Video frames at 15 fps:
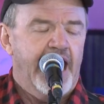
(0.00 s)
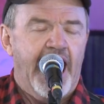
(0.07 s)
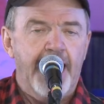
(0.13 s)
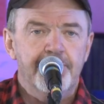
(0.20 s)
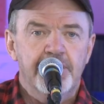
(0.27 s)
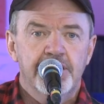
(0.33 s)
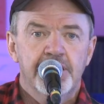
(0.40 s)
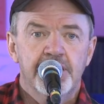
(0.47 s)

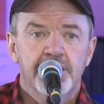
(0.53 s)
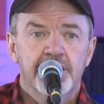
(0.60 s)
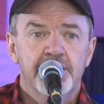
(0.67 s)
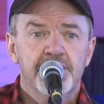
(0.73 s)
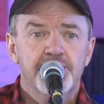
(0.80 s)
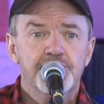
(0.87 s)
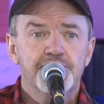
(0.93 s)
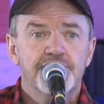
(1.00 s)

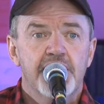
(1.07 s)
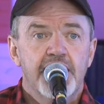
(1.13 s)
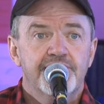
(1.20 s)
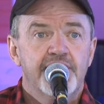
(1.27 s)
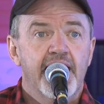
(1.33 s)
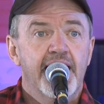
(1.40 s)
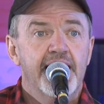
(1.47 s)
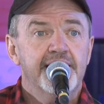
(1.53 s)
Happiness
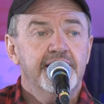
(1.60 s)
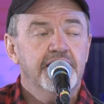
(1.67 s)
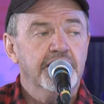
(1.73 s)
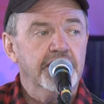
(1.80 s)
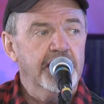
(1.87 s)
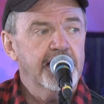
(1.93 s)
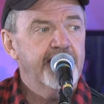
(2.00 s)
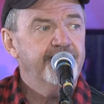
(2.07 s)
that
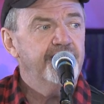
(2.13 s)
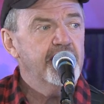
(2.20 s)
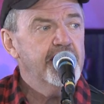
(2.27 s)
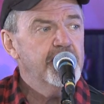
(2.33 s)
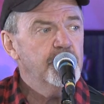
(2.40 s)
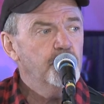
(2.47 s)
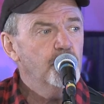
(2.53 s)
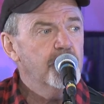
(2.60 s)
living